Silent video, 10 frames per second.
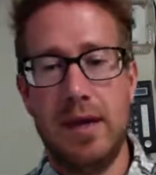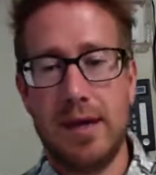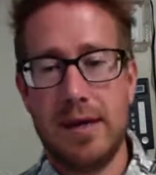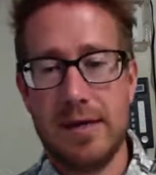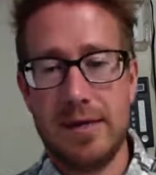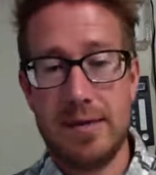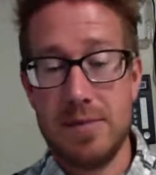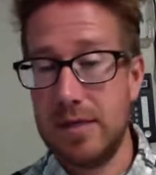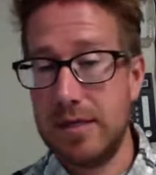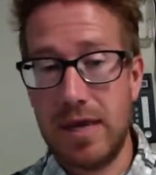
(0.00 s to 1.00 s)

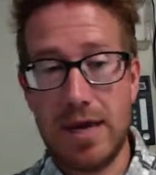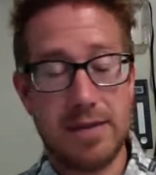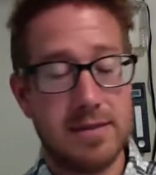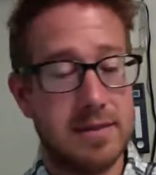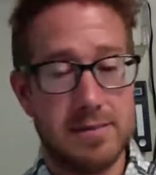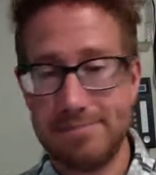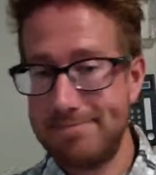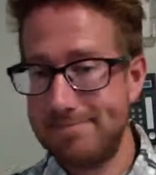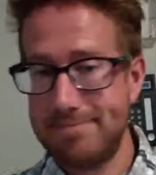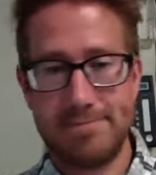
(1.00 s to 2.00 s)
in class and
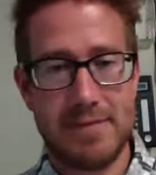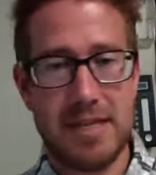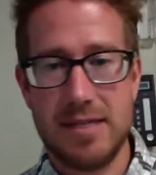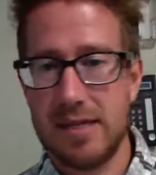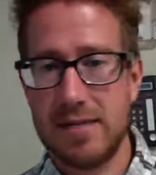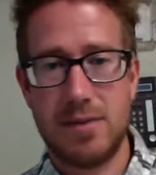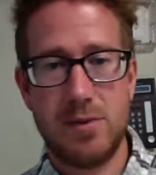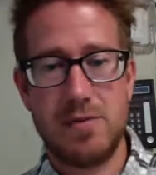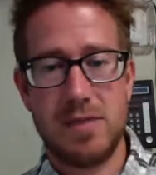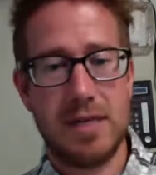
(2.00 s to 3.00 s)
any test that
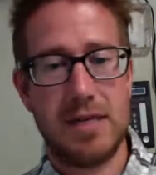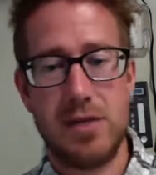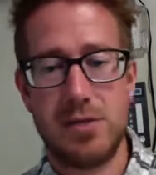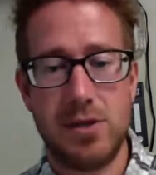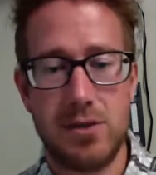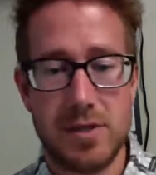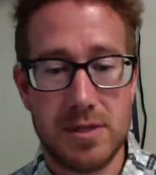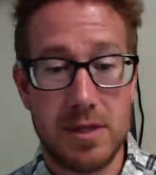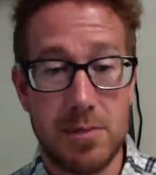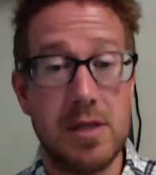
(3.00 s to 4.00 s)
we've taken here. So this is
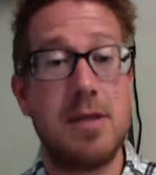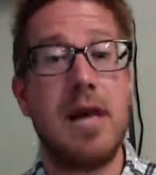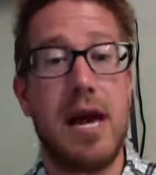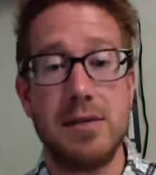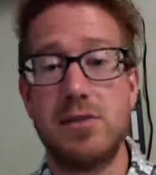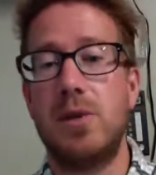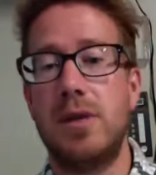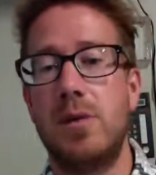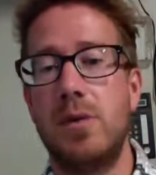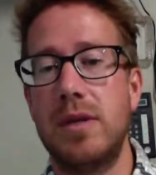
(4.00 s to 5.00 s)
gonna be the last one
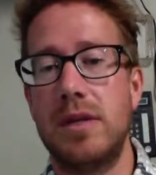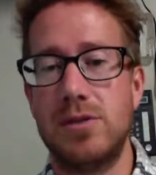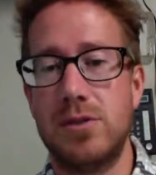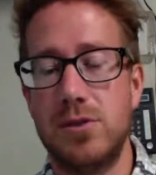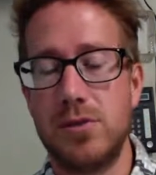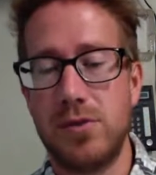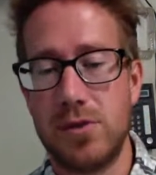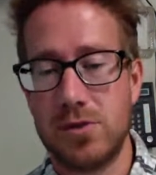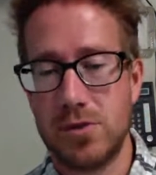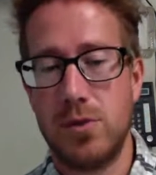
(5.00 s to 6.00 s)
that we need to do for
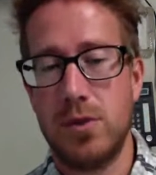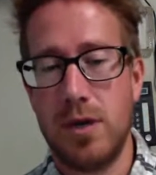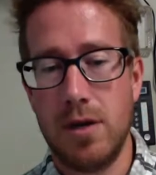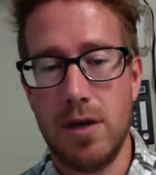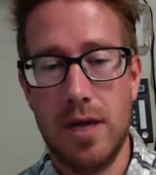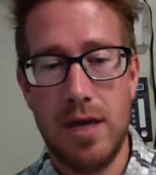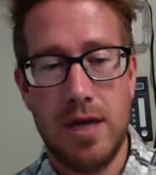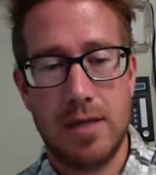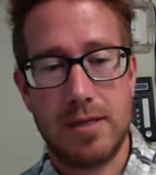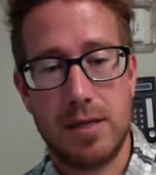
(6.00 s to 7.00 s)
the school year.
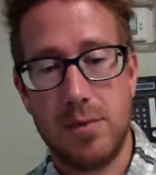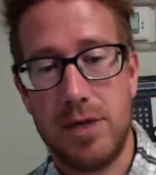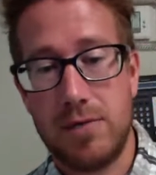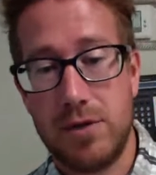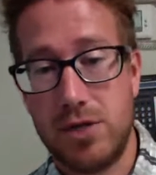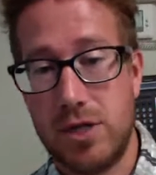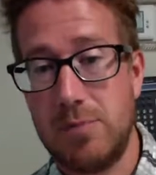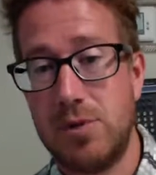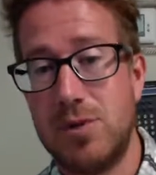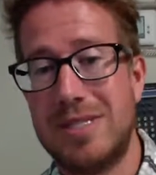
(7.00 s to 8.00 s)
This is gonna be covering
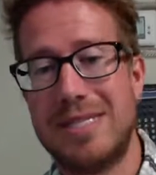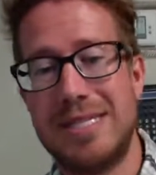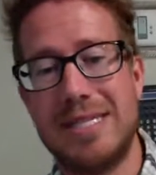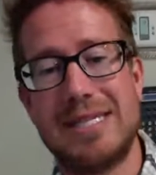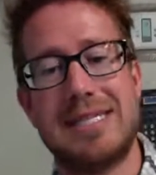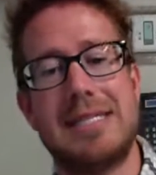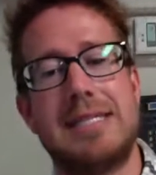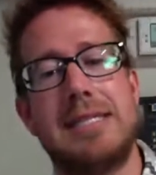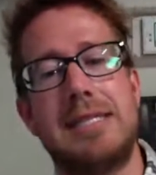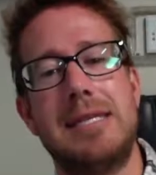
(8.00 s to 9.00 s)
chapter
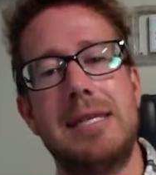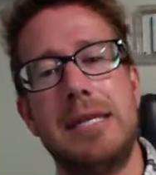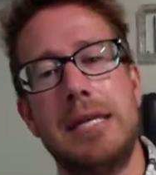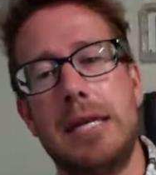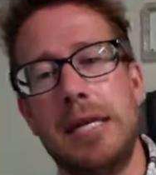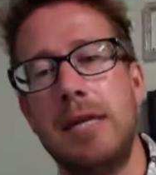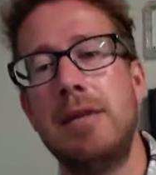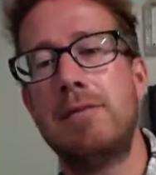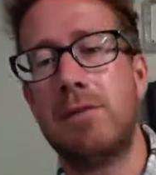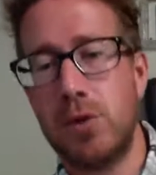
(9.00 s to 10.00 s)
16,
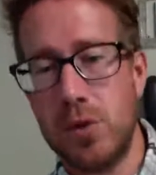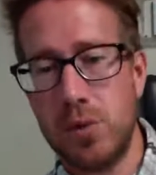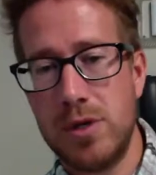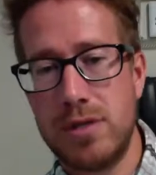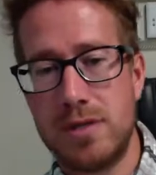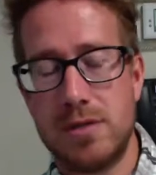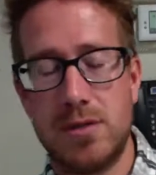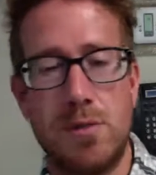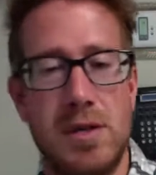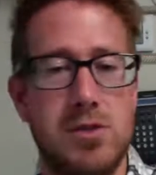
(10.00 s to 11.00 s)
invertebrates. So
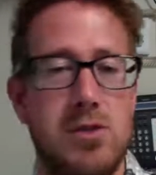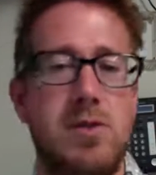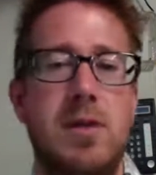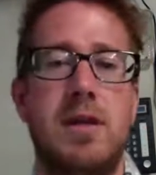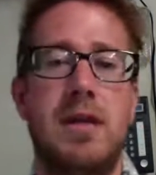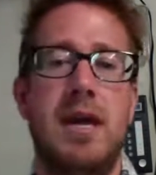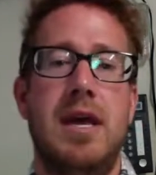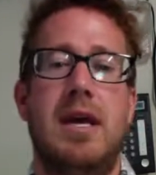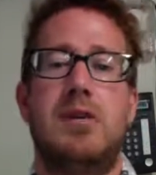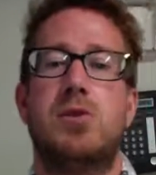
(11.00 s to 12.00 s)
make sure that
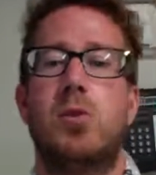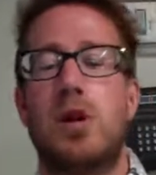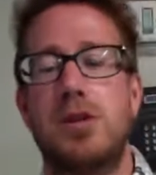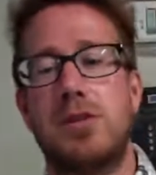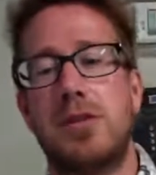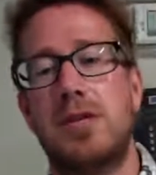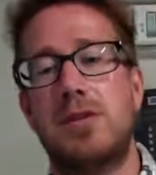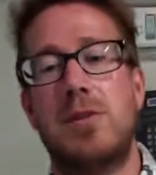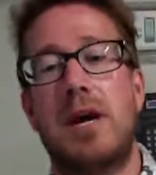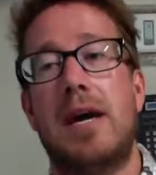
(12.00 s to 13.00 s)
as you're watching this,
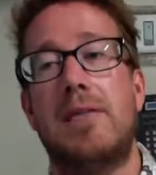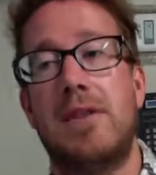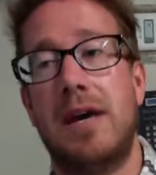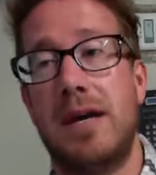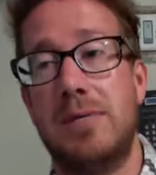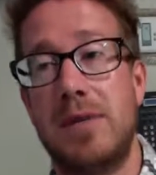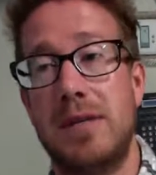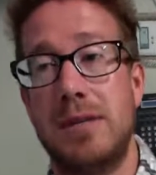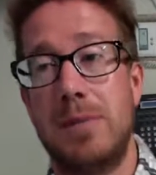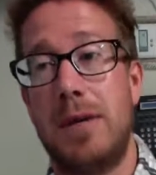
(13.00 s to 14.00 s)
you have that
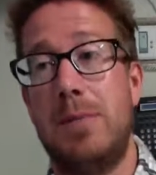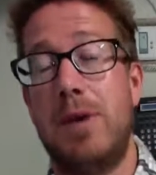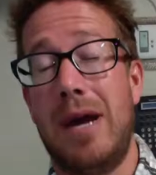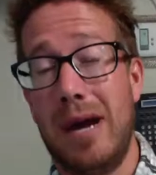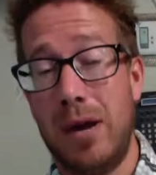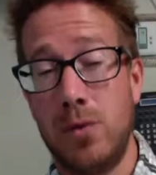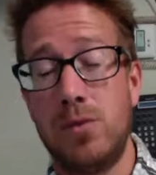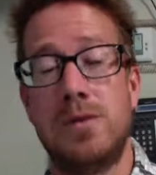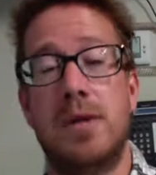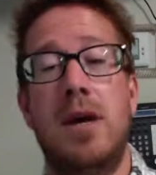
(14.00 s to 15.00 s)
piece of paper
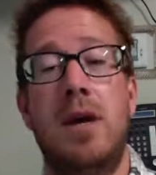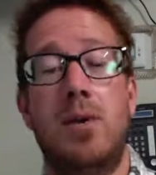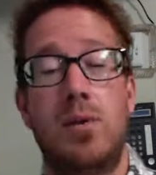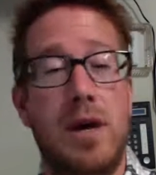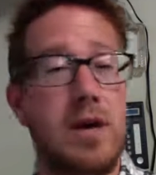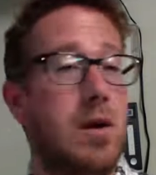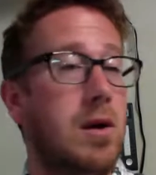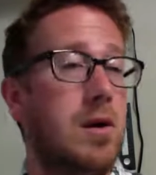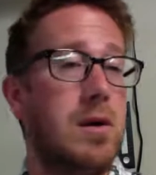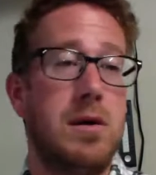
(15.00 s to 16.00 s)
out. Write
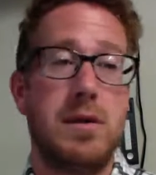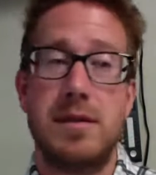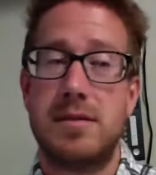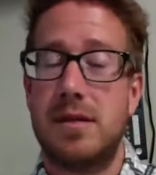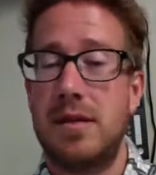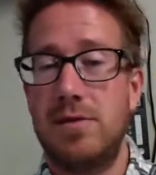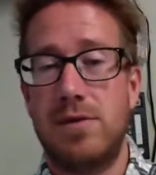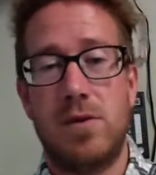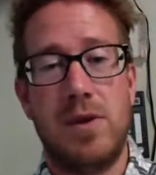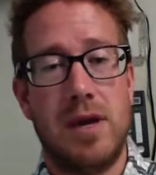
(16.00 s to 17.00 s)
all this
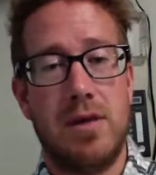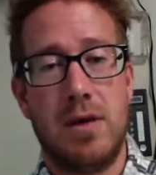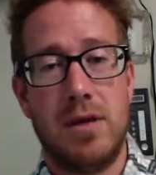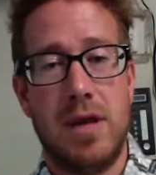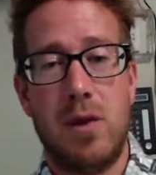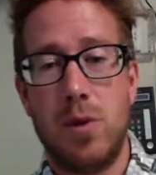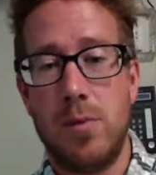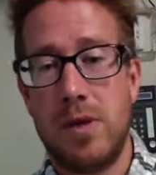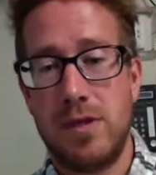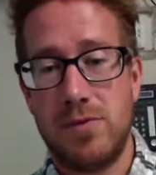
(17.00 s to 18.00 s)
info down on that one
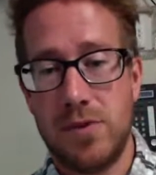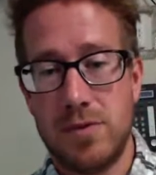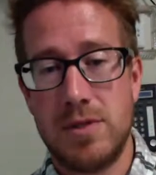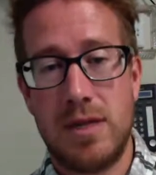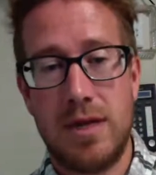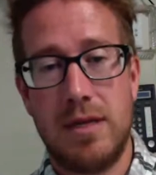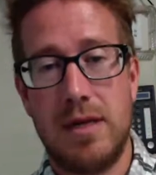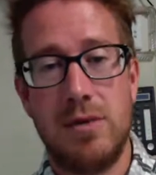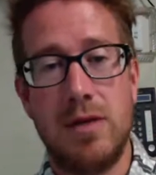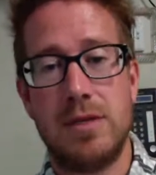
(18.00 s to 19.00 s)
page of notes that I allow
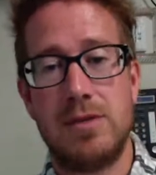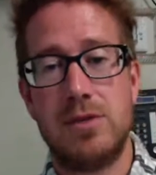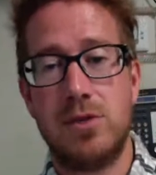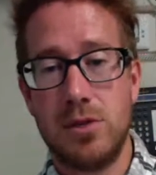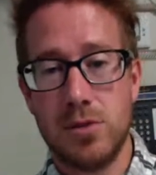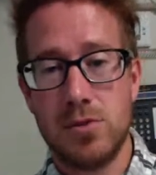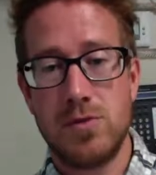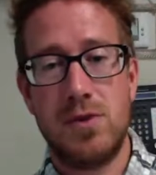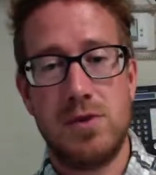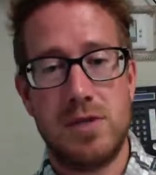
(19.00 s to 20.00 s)
you guys to use
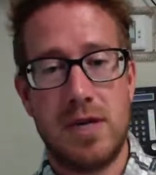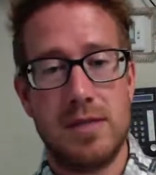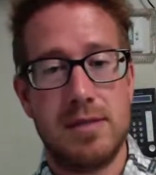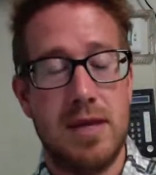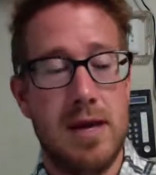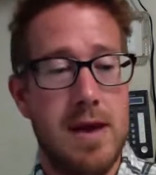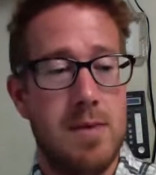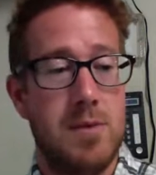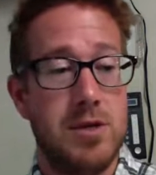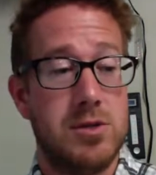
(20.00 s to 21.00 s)
for your tests.
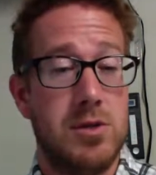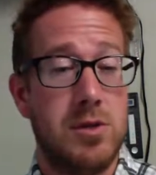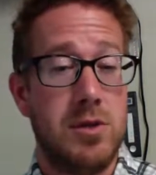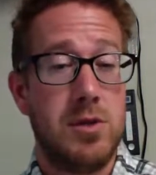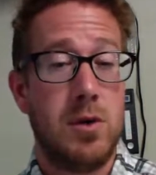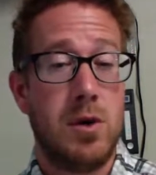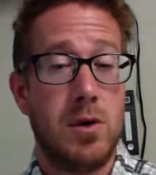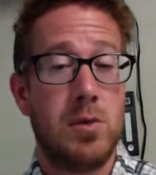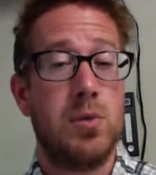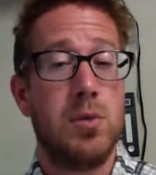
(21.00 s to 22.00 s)
Make sure that you
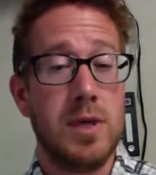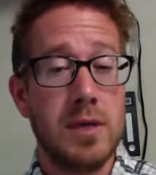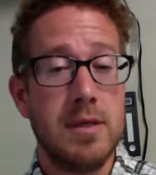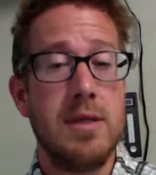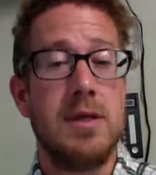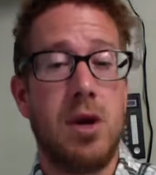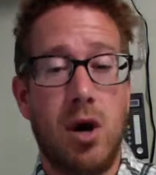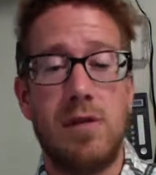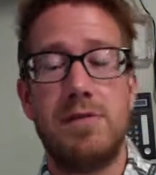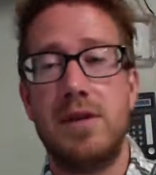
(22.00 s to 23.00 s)
are really
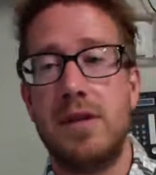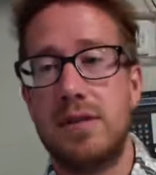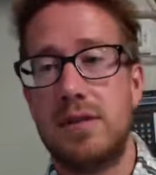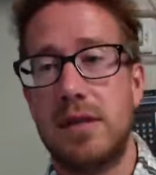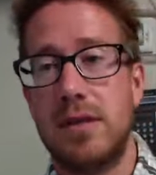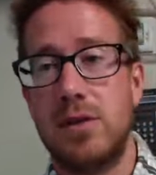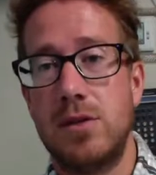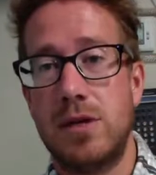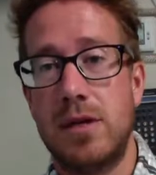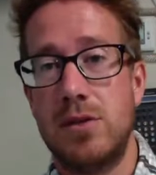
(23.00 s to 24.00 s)
confident in your
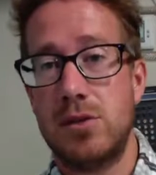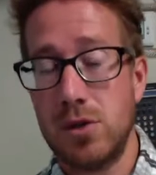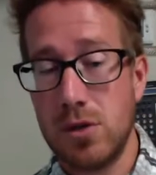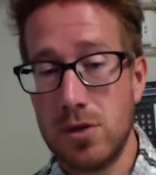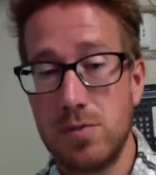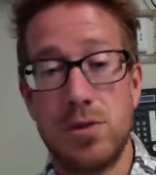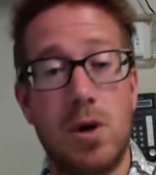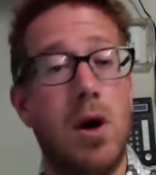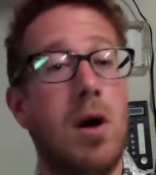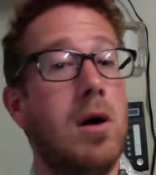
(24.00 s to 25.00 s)
key terms.
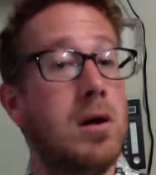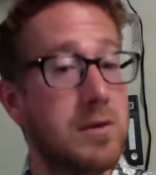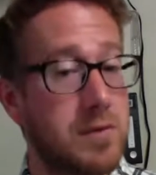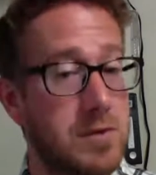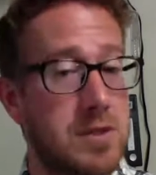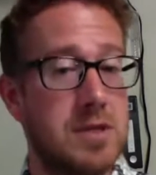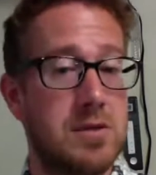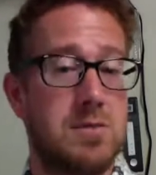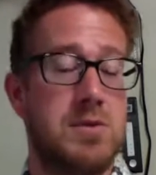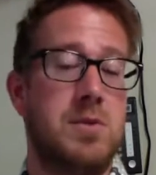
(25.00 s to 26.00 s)
All of those key
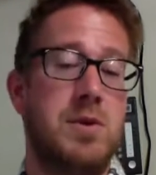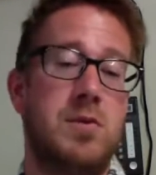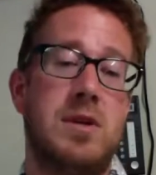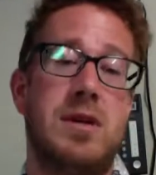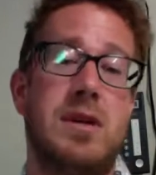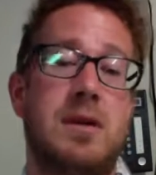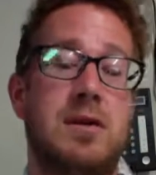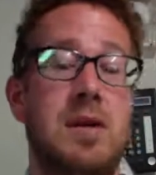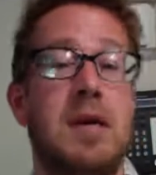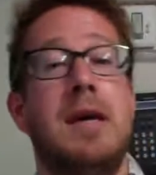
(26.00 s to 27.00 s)
terms have been written
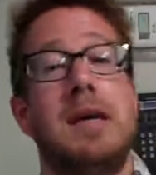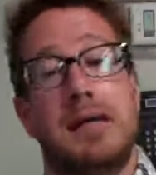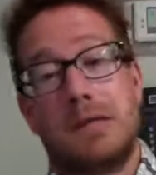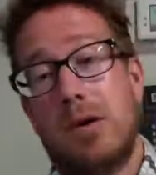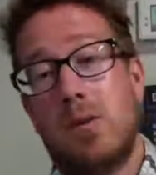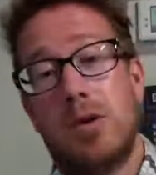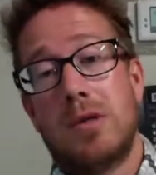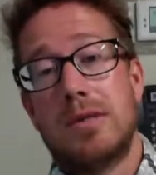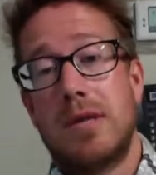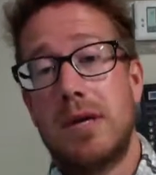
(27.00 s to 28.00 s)
down. It's a homework
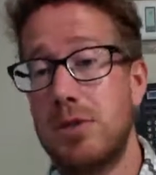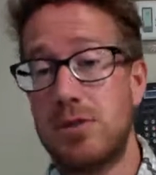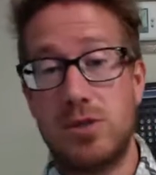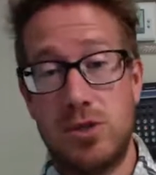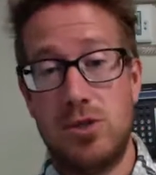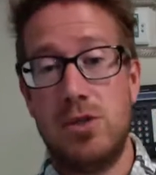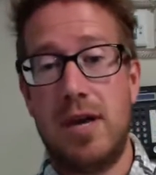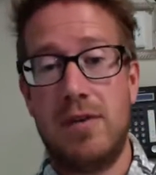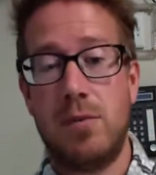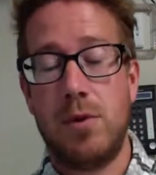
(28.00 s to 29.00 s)
assignment, so you should
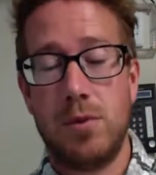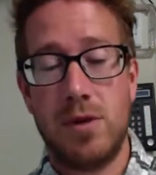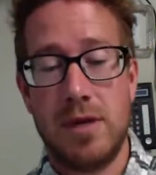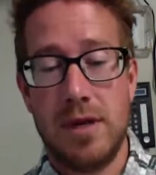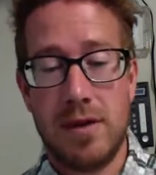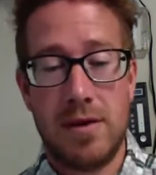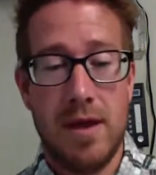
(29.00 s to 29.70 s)
have them all written down.